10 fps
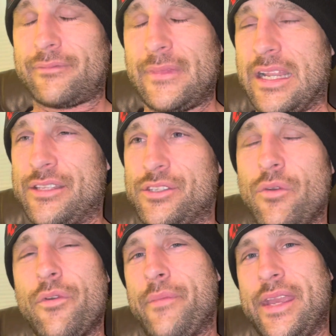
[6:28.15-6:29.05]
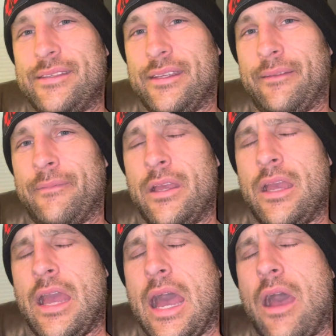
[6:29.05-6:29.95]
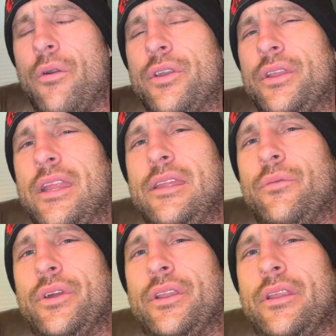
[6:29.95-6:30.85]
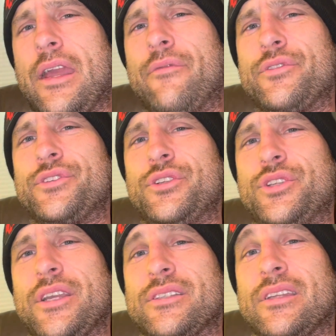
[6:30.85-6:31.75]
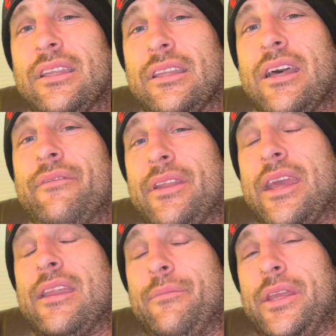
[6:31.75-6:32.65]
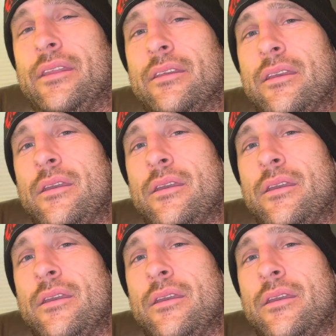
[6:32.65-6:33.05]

It's so amazing. How could anyone ever suggest to love an enemy?